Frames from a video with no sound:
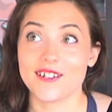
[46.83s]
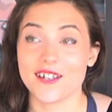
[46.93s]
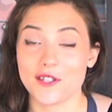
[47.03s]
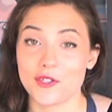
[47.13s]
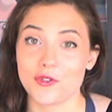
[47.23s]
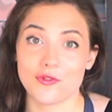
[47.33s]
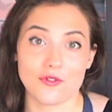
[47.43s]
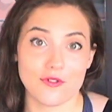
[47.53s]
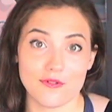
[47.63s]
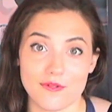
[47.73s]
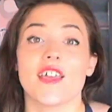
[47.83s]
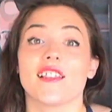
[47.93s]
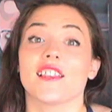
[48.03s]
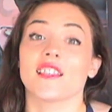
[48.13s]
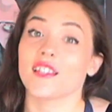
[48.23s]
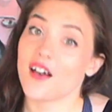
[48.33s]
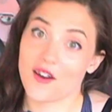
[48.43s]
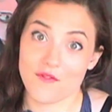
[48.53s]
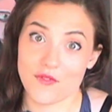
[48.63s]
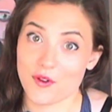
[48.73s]
It's true. They
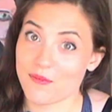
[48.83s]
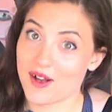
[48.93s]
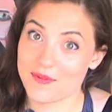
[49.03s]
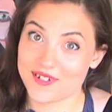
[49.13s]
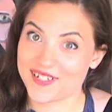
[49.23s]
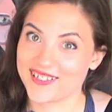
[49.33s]
love their mama.